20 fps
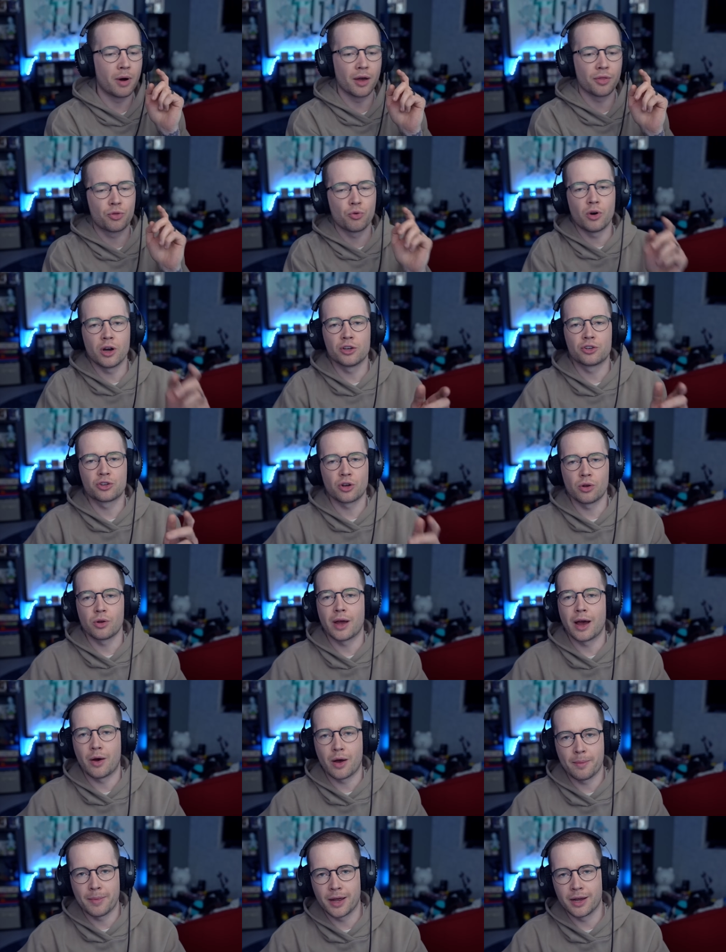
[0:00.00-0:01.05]
But I thought I'd show you
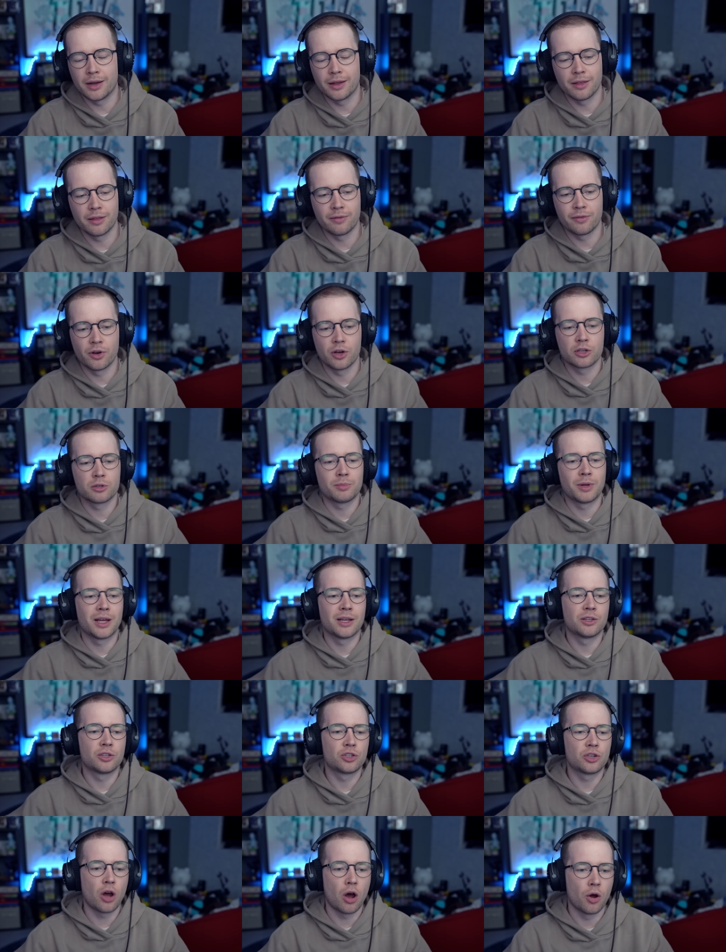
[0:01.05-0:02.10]
how I made it in the first
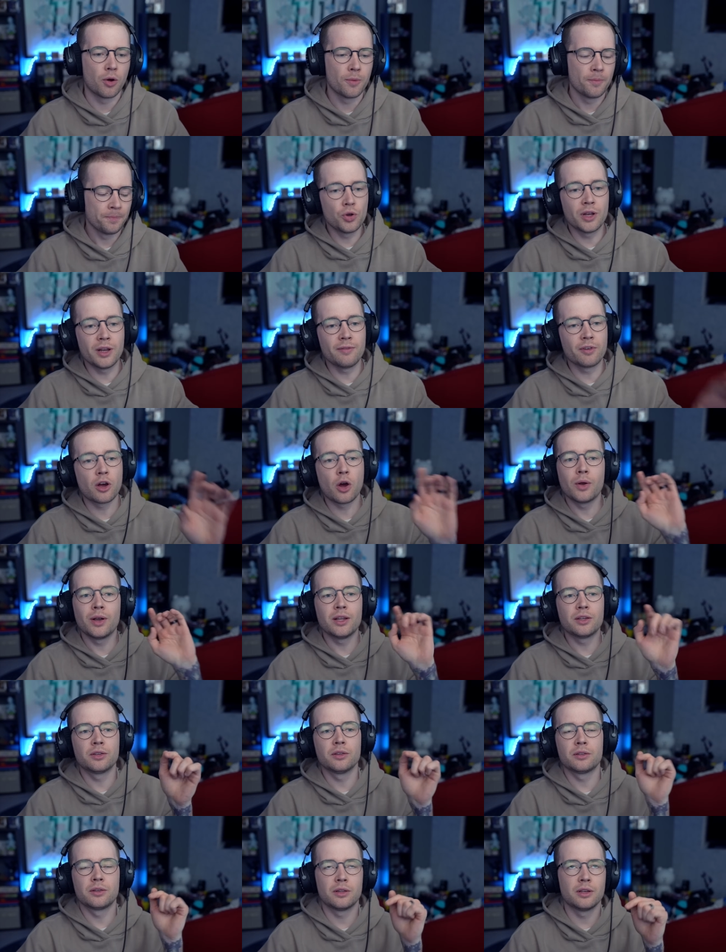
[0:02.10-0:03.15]
place. So you can either go and
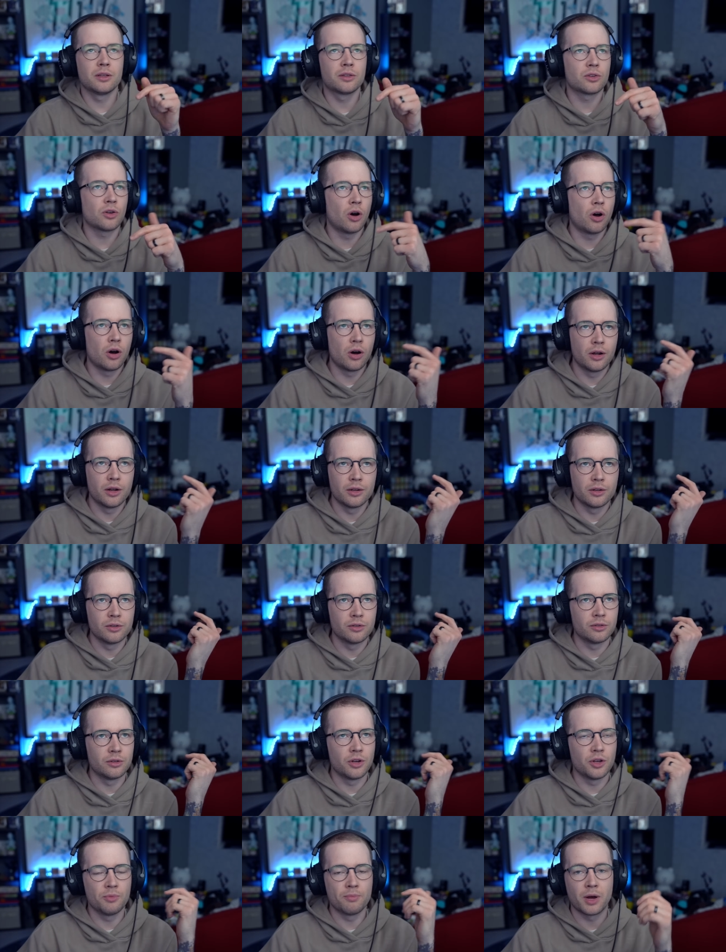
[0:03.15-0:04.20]
listen to this
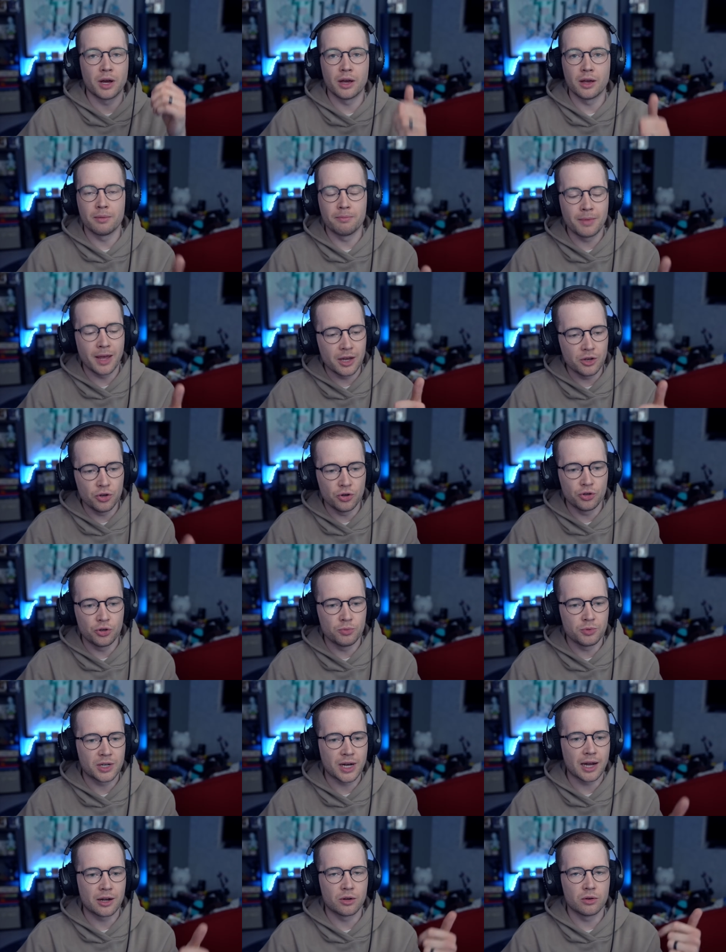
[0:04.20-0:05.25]
on my main
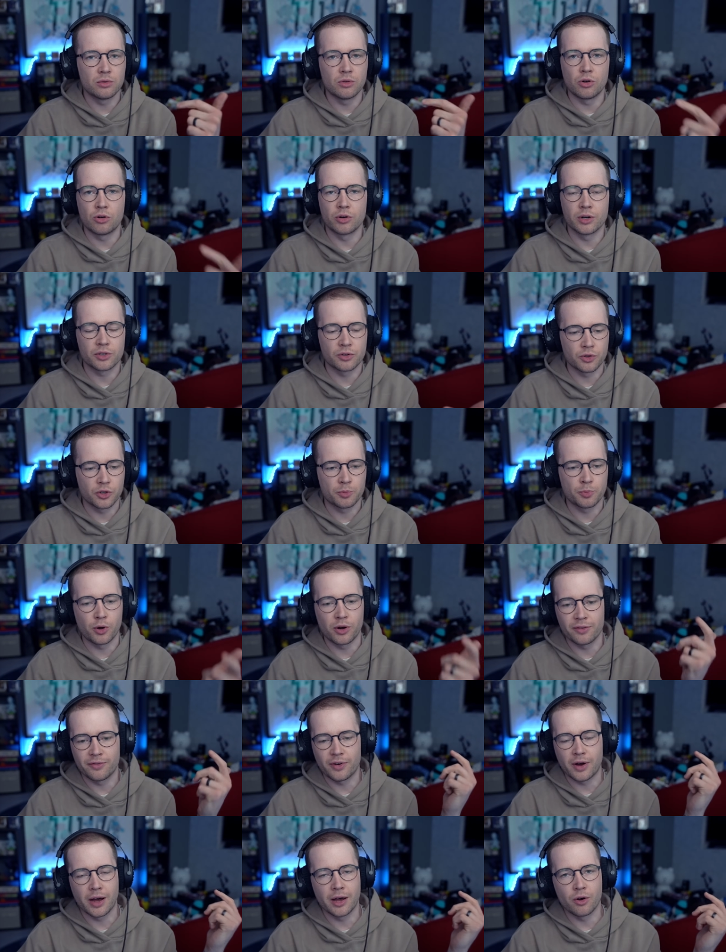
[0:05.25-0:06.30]
YouTube channel, or it's on
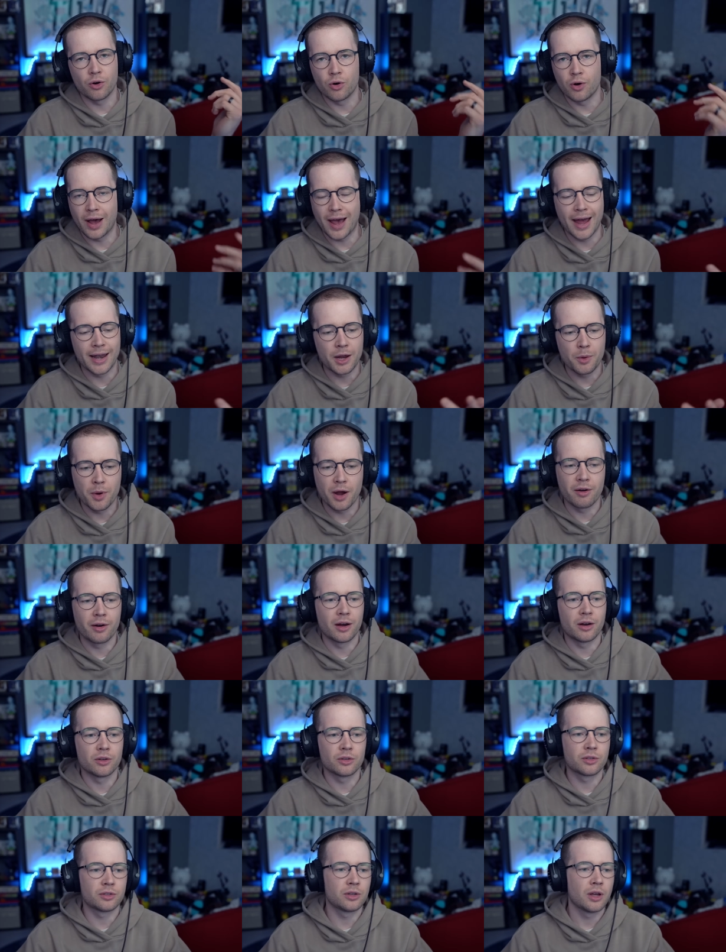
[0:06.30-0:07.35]
Spotify or anywhere
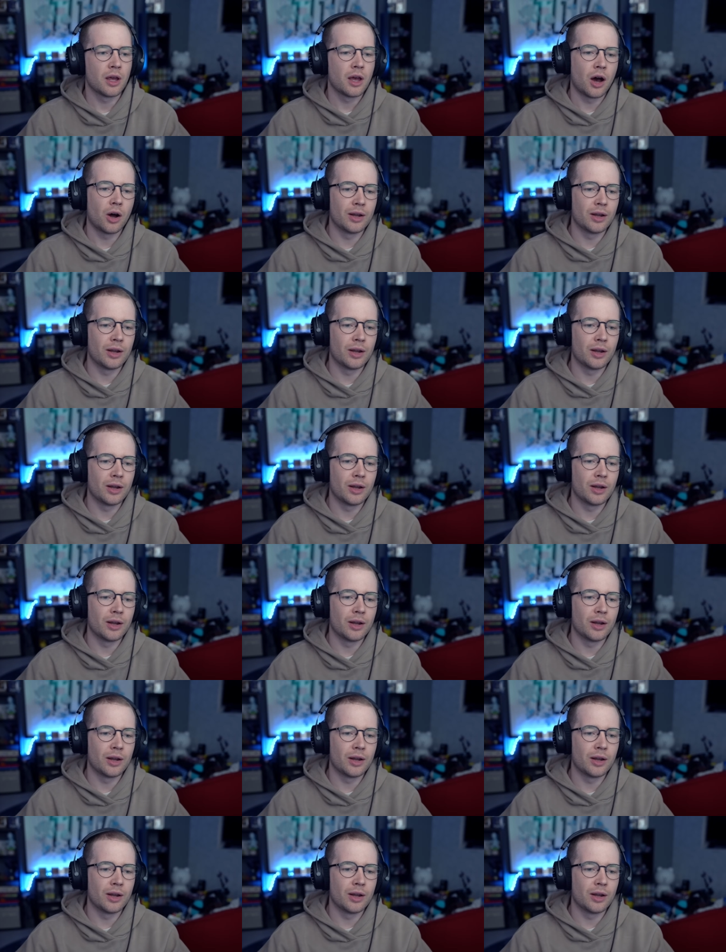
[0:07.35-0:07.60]
else.